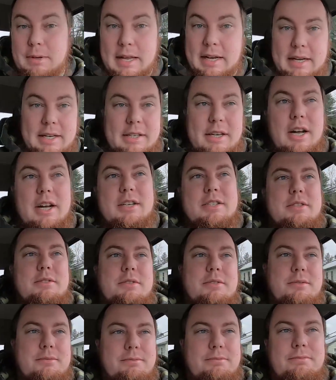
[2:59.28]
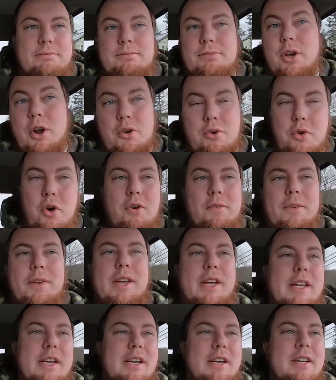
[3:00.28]
it does,
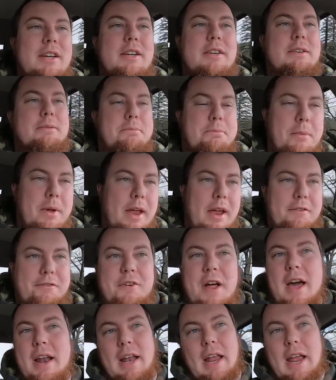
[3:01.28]
normally, if not